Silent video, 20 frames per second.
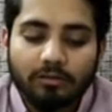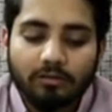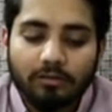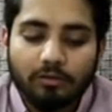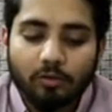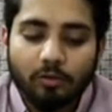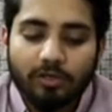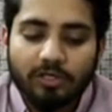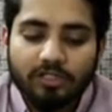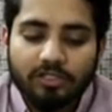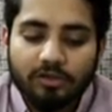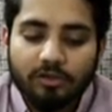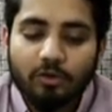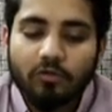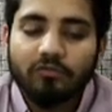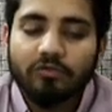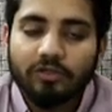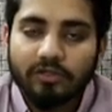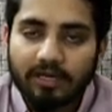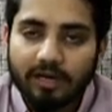location
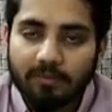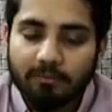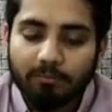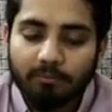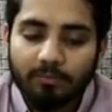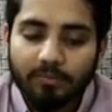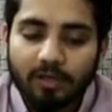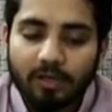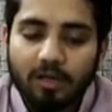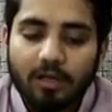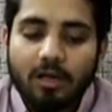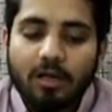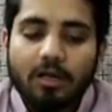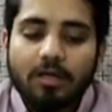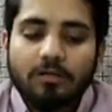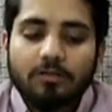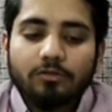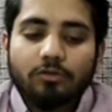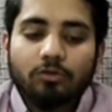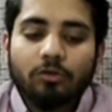of the ramp.
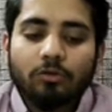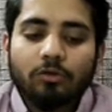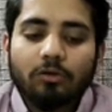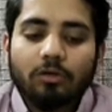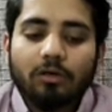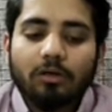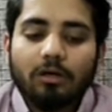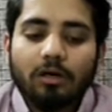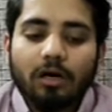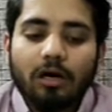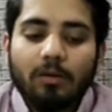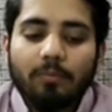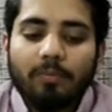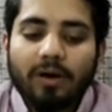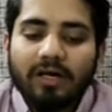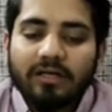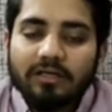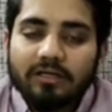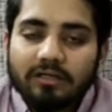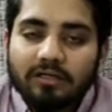So
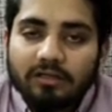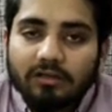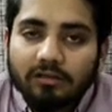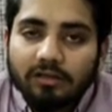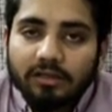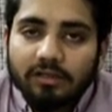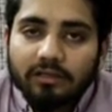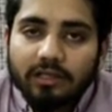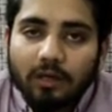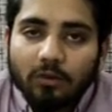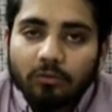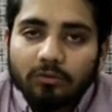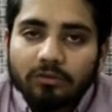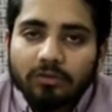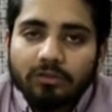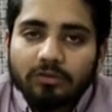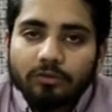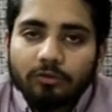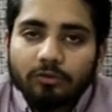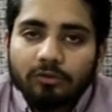by running the ground
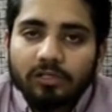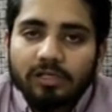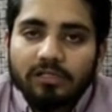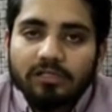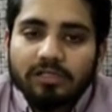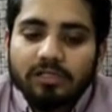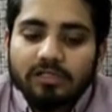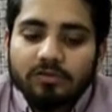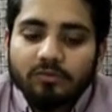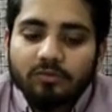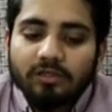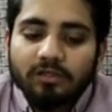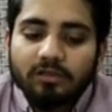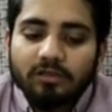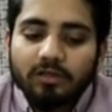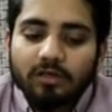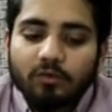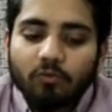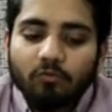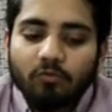control
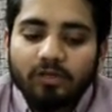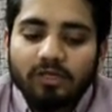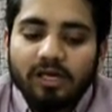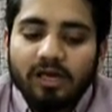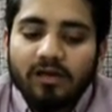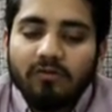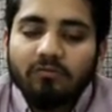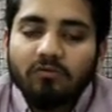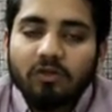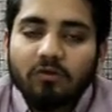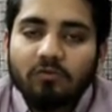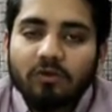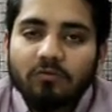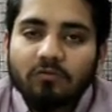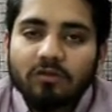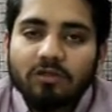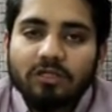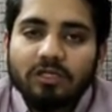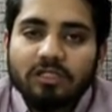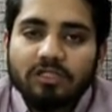assessment, we have given
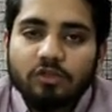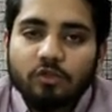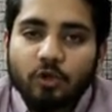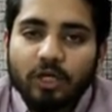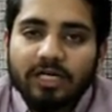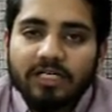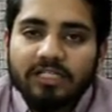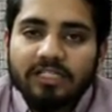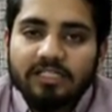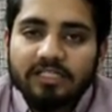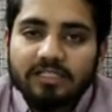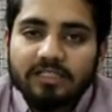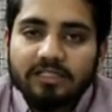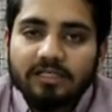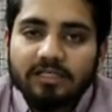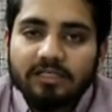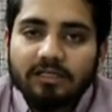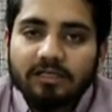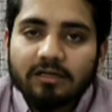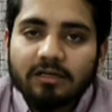with the joint set
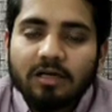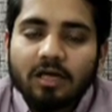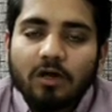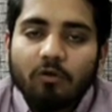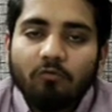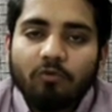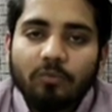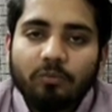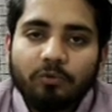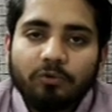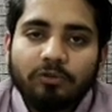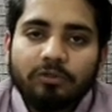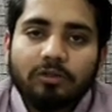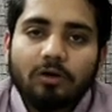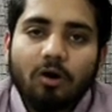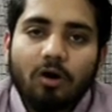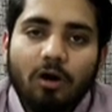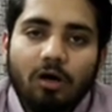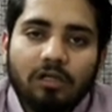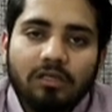data. We put
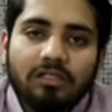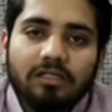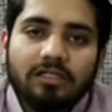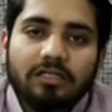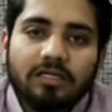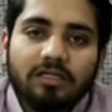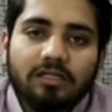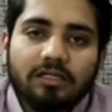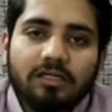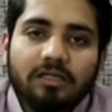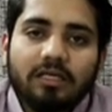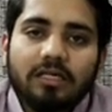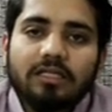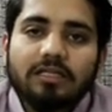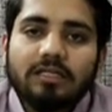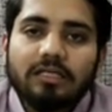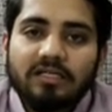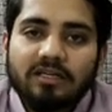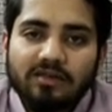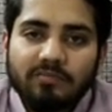all the data in
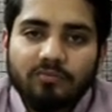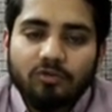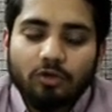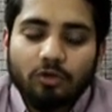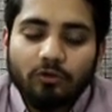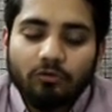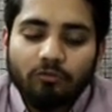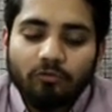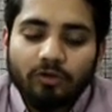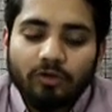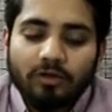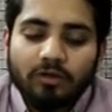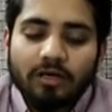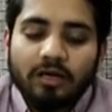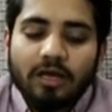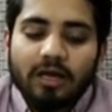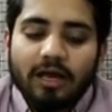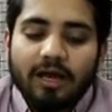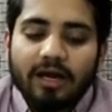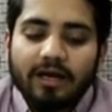the DIP software
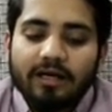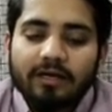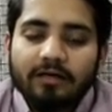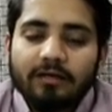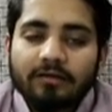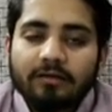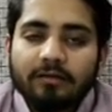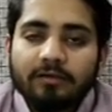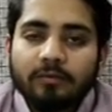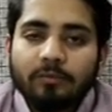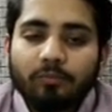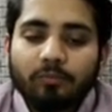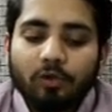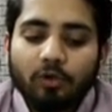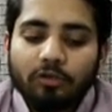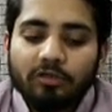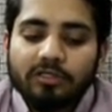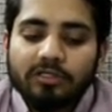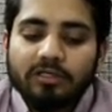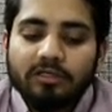and
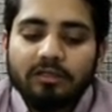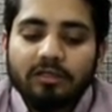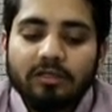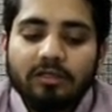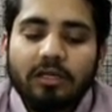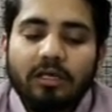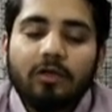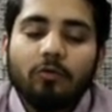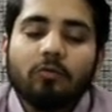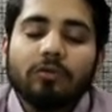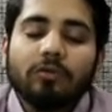plotted the